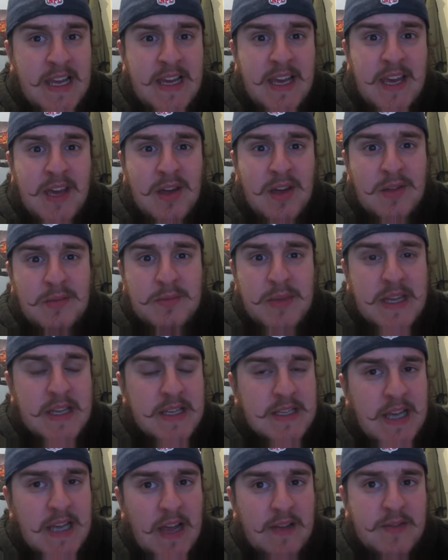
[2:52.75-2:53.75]
killed me
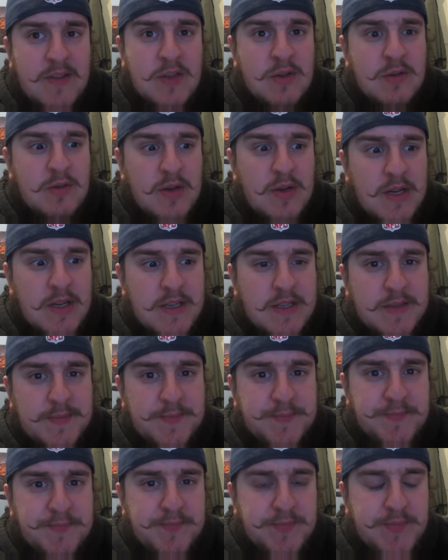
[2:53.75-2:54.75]
this afternoon, because